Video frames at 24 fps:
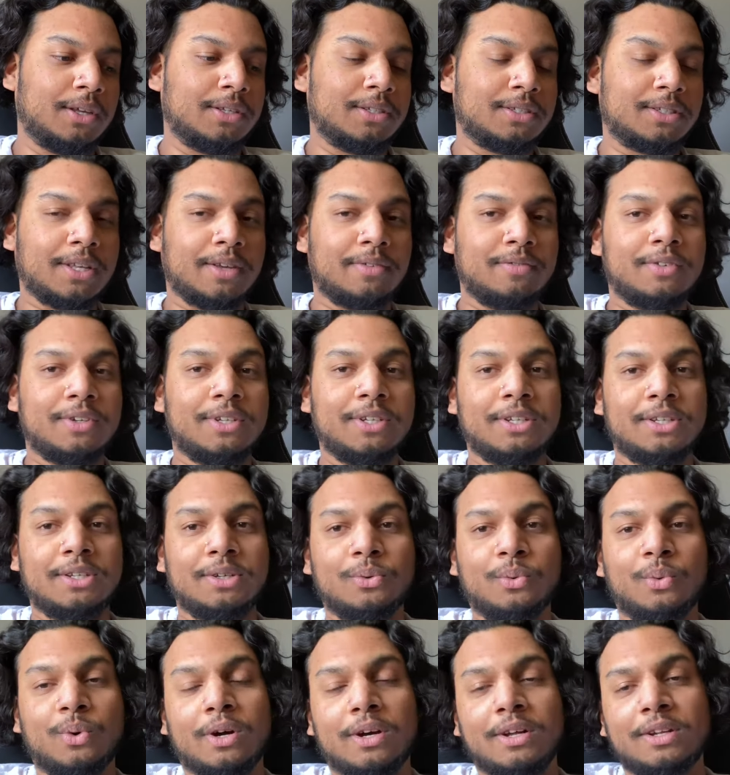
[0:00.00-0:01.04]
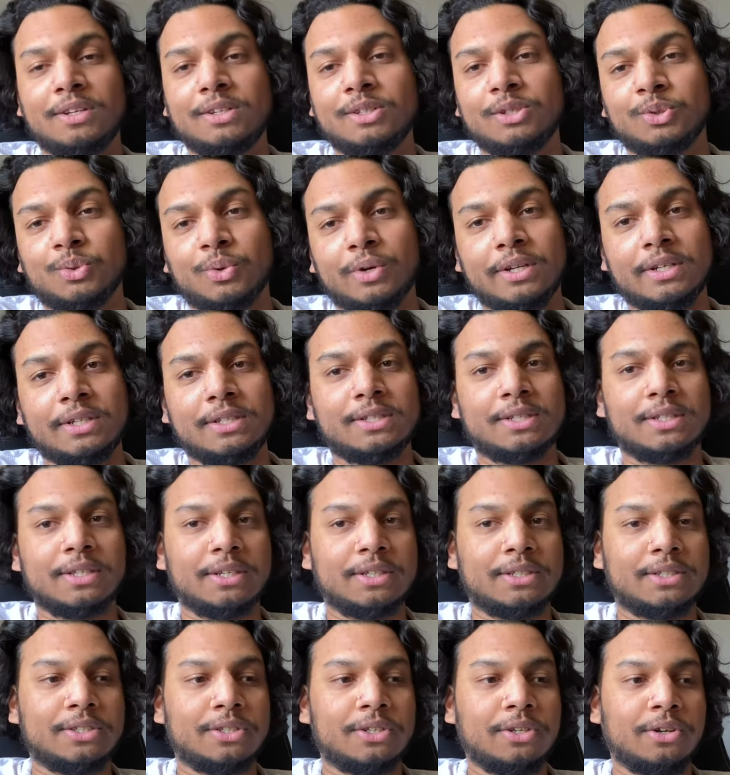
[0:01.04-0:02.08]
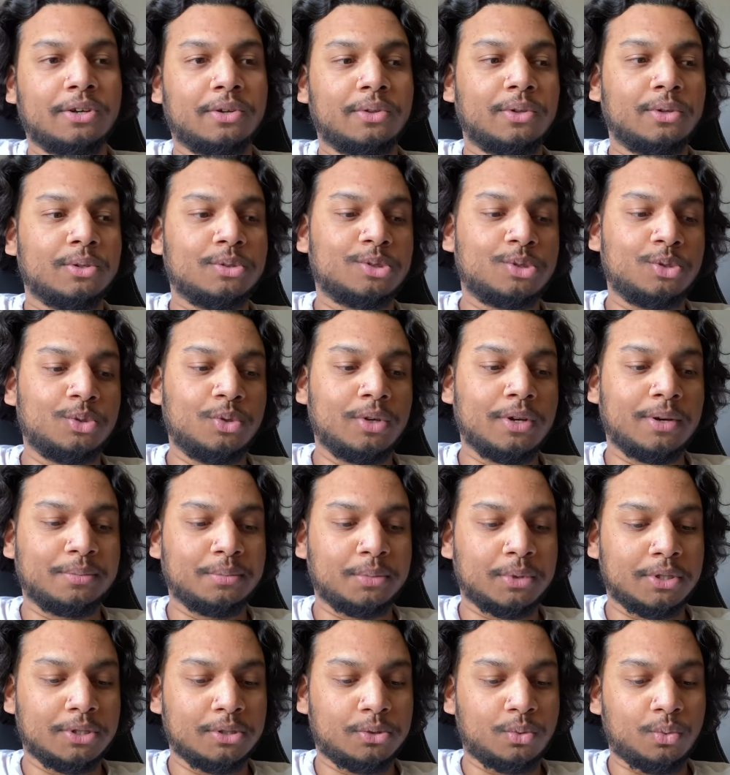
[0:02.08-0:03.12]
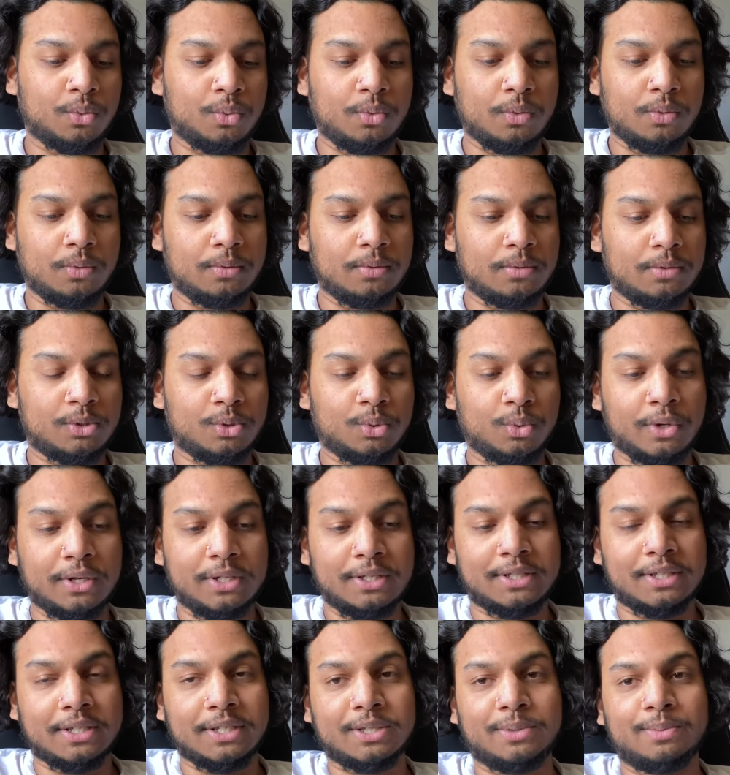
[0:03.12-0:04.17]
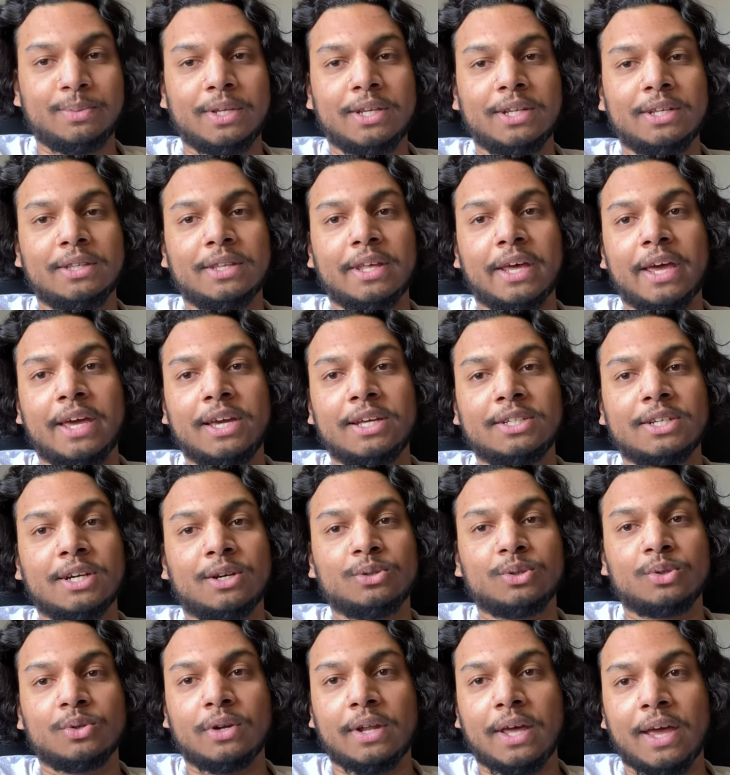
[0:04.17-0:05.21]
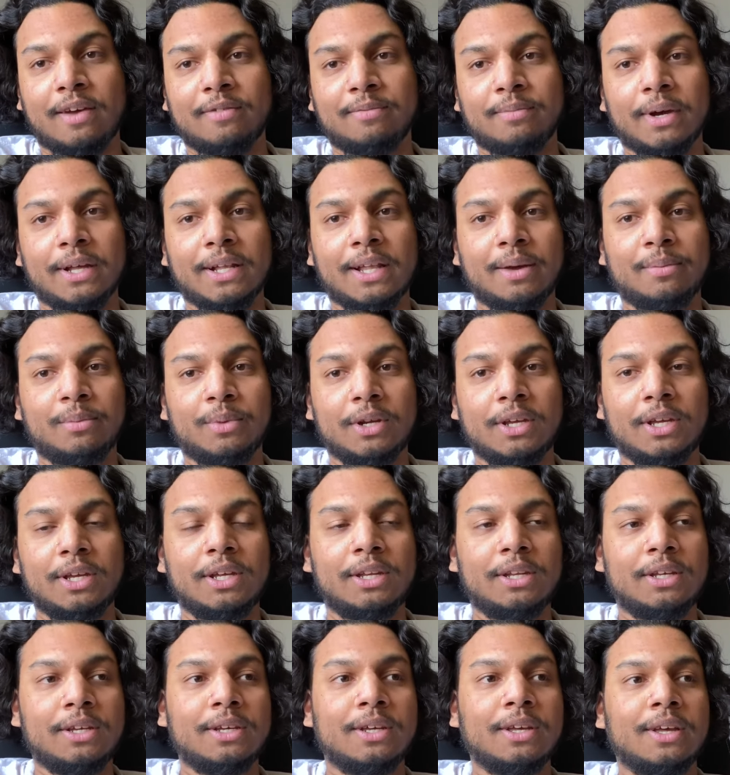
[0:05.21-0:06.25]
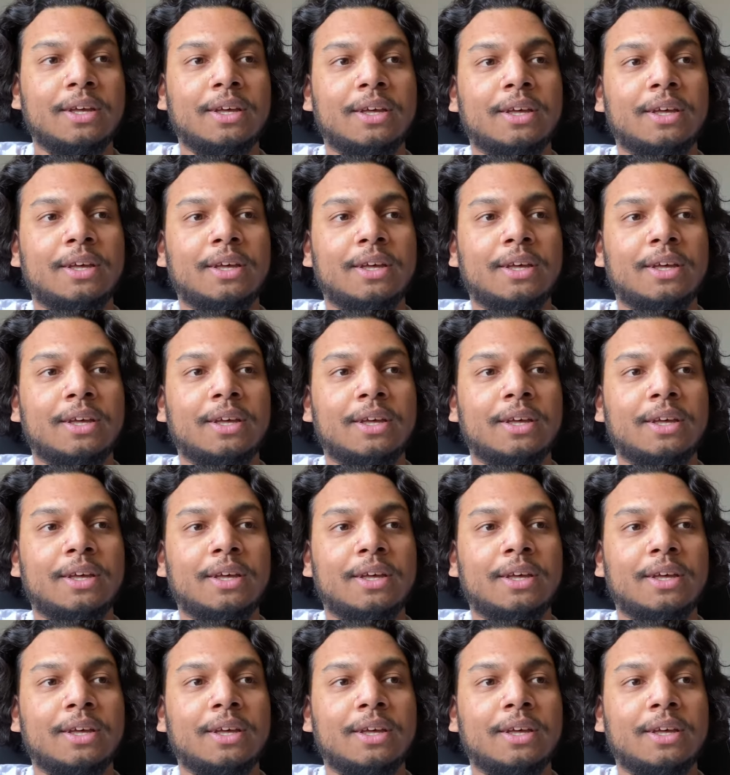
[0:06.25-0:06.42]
71, 26, you know, those two numbers, 26 meaning the age I was gonna have my Lamborghini,